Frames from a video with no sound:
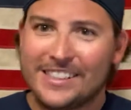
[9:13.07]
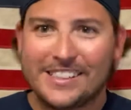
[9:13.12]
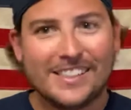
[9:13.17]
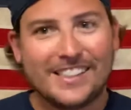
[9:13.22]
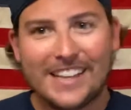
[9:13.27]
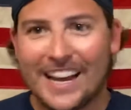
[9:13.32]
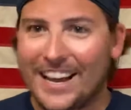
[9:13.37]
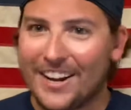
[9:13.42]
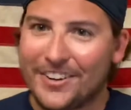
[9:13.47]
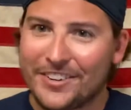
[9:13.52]

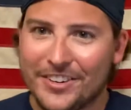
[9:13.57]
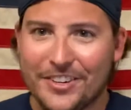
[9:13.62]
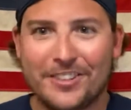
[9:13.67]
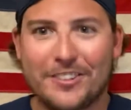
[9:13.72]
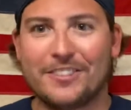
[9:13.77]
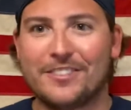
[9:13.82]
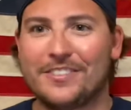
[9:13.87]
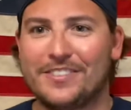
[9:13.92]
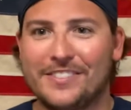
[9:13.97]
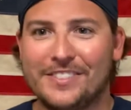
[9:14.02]
I don't
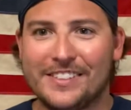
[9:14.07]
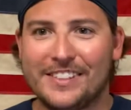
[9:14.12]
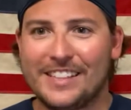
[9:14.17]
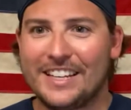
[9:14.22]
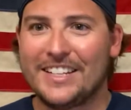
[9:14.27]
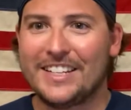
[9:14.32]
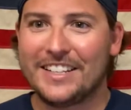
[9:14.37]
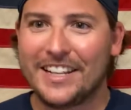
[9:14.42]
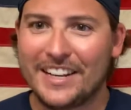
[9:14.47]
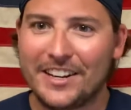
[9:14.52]
know. They
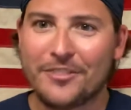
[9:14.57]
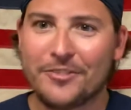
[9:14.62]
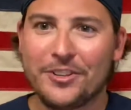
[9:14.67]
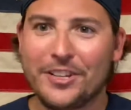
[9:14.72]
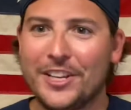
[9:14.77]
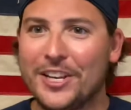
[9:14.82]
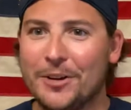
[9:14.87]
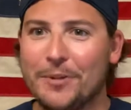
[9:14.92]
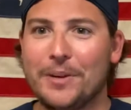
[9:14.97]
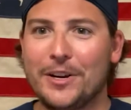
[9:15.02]
didn't really
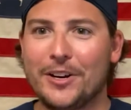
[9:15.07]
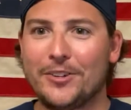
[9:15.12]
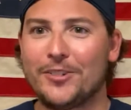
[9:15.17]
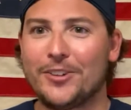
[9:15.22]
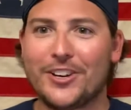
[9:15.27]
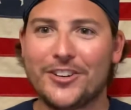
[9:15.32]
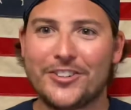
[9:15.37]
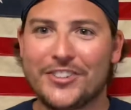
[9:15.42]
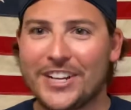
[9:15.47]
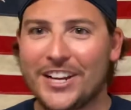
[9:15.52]
help Aaron
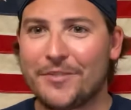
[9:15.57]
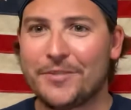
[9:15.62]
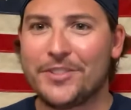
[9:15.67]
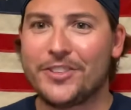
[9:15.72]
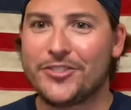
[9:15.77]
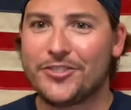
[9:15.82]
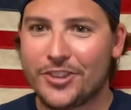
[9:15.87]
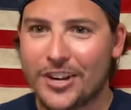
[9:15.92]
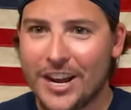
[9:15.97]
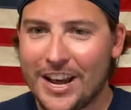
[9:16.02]
Rodgers out with the
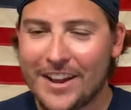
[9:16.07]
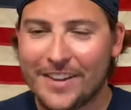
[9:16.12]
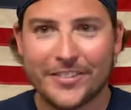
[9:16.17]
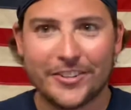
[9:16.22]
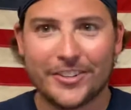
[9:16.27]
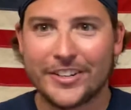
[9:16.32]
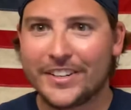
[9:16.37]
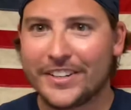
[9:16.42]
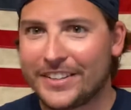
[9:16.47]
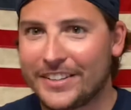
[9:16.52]
draft or
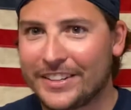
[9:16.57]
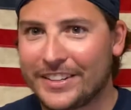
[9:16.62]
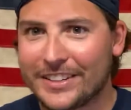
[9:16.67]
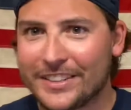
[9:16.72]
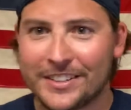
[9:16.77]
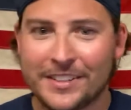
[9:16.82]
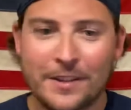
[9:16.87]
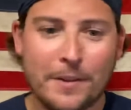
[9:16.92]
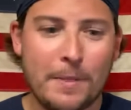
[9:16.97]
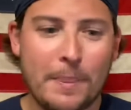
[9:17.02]
anything.
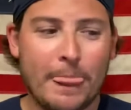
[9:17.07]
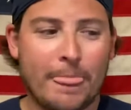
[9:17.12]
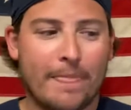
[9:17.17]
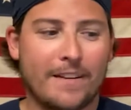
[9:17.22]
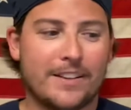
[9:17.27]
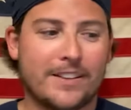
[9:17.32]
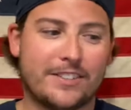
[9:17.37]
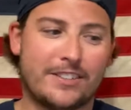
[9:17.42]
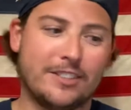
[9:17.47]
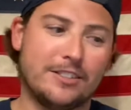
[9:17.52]

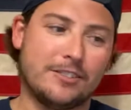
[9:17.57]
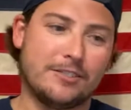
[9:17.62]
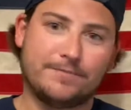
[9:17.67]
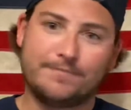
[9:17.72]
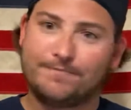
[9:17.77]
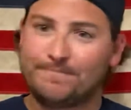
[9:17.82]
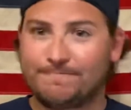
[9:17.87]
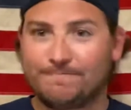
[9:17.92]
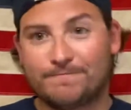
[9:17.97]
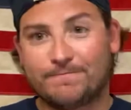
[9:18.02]
So
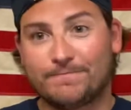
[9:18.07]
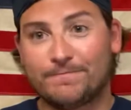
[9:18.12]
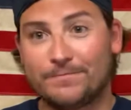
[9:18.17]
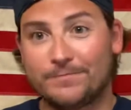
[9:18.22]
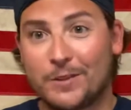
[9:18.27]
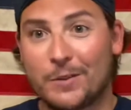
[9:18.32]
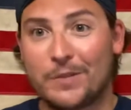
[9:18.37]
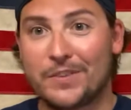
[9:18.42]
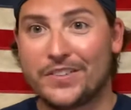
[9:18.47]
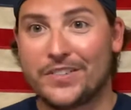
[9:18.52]

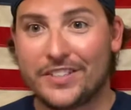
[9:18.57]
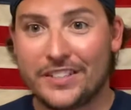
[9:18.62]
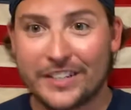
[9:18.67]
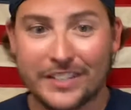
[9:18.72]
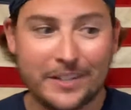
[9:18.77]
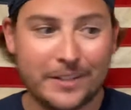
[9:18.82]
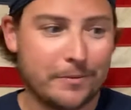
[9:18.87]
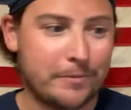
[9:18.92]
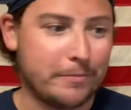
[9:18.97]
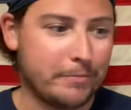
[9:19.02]
love to
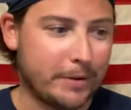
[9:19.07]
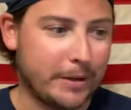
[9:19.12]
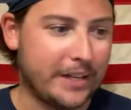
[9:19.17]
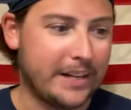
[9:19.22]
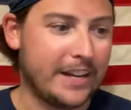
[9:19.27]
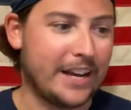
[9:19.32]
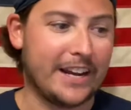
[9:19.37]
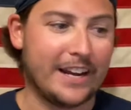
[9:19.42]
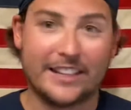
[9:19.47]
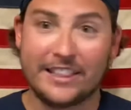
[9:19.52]
see. But
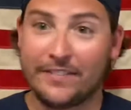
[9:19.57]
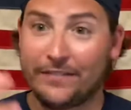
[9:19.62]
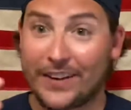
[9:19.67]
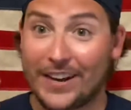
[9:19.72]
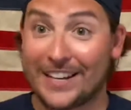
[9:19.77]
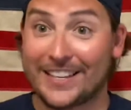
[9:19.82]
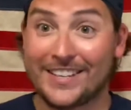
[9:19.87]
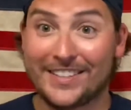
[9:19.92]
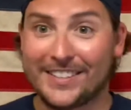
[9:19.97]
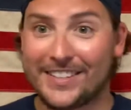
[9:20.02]
yeah, I got the
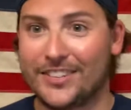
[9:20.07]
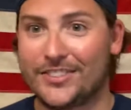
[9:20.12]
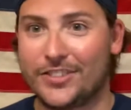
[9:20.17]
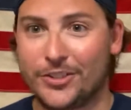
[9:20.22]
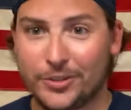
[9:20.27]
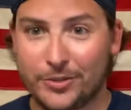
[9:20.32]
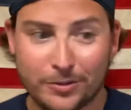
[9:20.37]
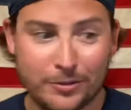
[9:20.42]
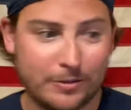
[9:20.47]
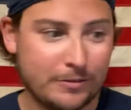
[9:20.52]
Vikings at
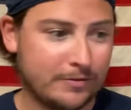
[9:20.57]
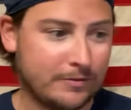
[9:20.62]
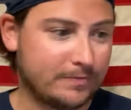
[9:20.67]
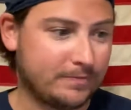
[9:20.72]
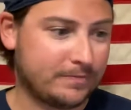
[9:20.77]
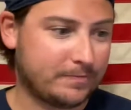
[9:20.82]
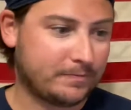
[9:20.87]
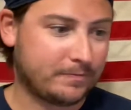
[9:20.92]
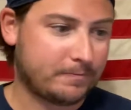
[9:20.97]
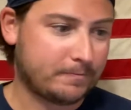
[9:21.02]
2.
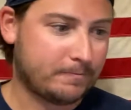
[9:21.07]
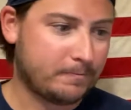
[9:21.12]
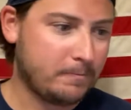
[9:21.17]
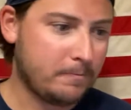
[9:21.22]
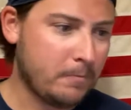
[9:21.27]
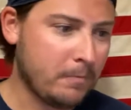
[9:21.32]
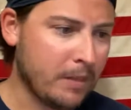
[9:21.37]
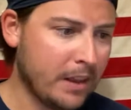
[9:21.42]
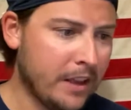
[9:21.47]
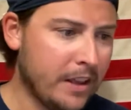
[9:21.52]

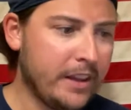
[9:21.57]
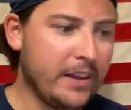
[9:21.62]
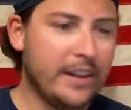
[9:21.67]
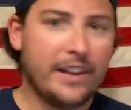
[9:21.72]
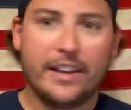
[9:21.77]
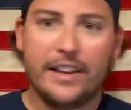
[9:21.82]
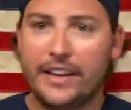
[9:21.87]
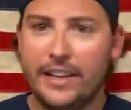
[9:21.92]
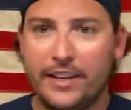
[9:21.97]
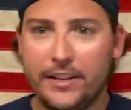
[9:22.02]

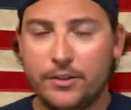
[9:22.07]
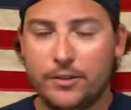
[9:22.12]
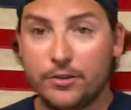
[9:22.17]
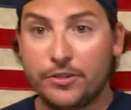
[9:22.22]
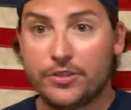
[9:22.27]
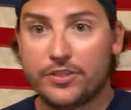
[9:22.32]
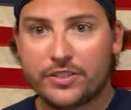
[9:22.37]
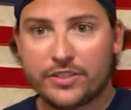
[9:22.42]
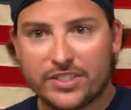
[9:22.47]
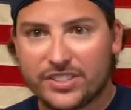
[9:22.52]

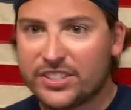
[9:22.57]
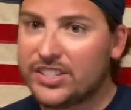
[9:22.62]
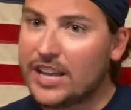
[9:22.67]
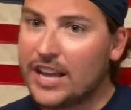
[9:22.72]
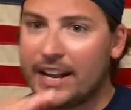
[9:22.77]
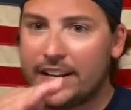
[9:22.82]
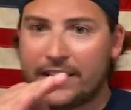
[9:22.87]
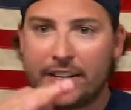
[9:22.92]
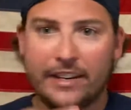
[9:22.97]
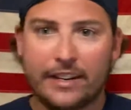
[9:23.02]
Eagles
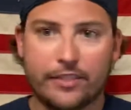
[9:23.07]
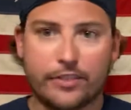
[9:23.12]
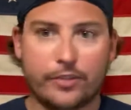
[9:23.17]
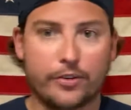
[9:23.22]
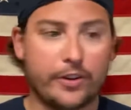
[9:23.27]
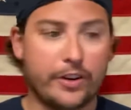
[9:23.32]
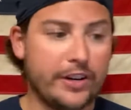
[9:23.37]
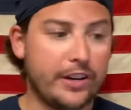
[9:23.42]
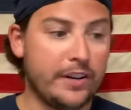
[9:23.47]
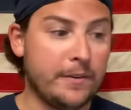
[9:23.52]
sliding in at
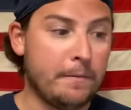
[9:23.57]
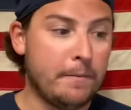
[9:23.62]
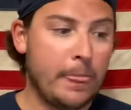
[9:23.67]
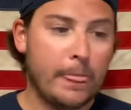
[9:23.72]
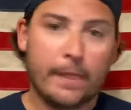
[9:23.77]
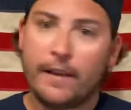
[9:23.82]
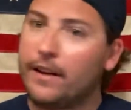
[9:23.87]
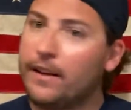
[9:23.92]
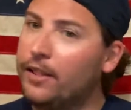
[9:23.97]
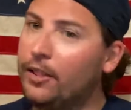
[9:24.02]
3.
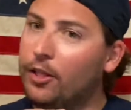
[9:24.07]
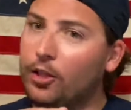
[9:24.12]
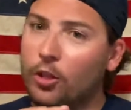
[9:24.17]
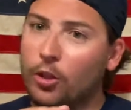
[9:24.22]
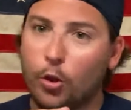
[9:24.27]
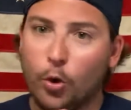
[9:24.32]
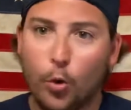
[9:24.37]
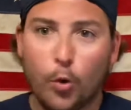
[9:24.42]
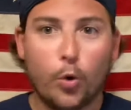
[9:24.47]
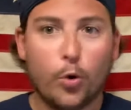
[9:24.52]

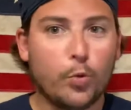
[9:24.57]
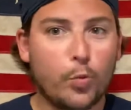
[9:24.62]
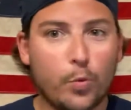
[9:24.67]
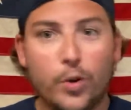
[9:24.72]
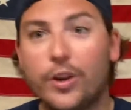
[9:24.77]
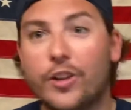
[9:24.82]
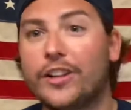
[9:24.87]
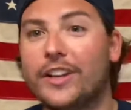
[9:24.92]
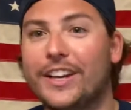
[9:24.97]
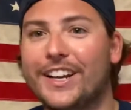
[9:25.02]
Lord
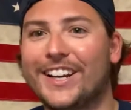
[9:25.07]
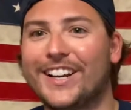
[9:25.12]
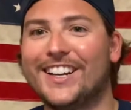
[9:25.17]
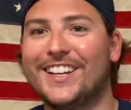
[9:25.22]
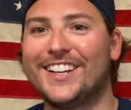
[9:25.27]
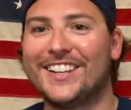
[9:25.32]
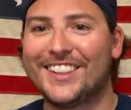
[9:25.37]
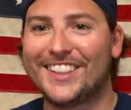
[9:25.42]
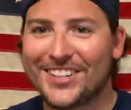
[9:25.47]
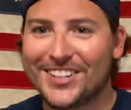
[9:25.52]
willing,
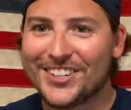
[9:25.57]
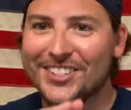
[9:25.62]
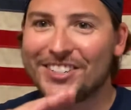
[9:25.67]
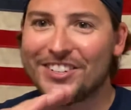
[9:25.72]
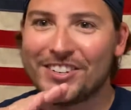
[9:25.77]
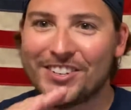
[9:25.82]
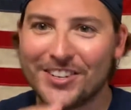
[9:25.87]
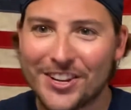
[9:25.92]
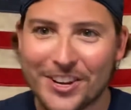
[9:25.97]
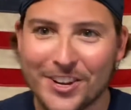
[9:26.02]
there's
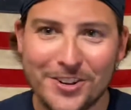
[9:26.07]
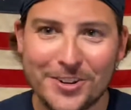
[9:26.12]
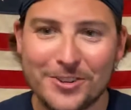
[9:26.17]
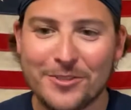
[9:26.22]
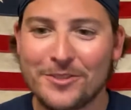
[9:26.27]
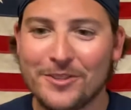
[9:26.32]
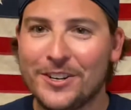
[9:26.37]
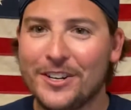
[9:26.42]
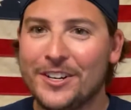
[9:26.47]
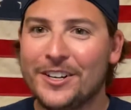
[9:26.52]

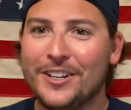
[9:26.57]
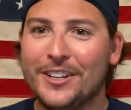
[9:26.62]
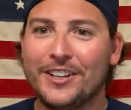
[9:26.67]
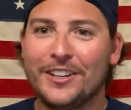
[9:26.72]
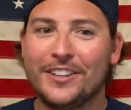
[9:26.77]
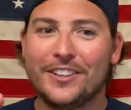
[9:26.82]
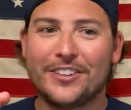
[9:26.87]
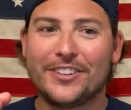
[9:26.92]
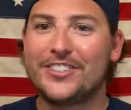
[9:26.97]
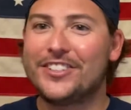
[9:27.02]

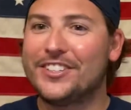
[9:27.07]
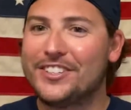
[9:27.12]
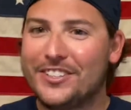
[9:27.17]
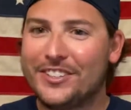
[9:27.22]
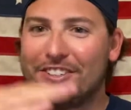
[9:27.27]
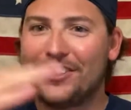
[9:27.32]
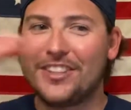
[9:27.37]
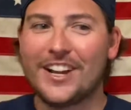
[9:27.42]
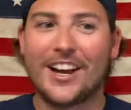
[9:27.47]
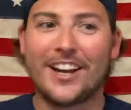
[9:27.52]

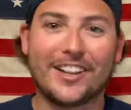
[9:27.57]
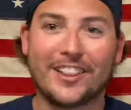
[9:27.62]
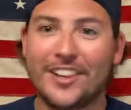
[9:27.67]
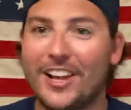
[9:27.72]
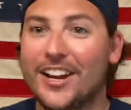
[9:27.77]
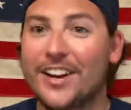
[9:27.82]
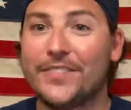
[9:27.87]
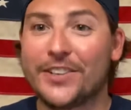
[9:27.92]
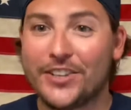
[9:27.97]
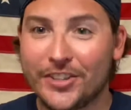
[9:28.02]
not a lot
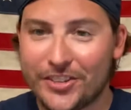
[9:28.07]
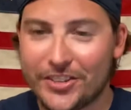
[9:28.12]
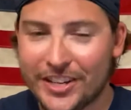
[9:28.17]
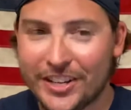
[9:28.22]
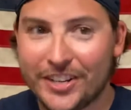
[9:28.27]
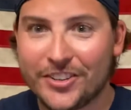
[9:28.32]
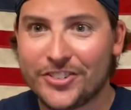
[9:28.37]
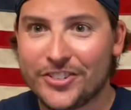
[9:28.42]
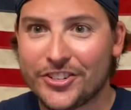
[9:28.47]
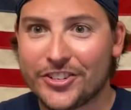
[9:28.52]
of
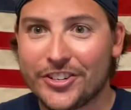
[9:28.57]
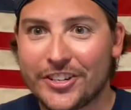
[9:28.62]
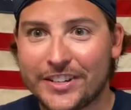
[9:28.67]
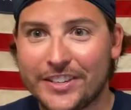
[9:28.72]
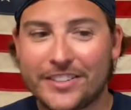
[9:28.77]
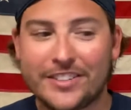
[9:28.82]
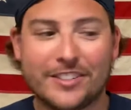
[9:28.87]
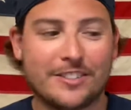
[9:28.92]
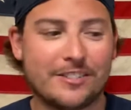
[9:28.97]
injuries.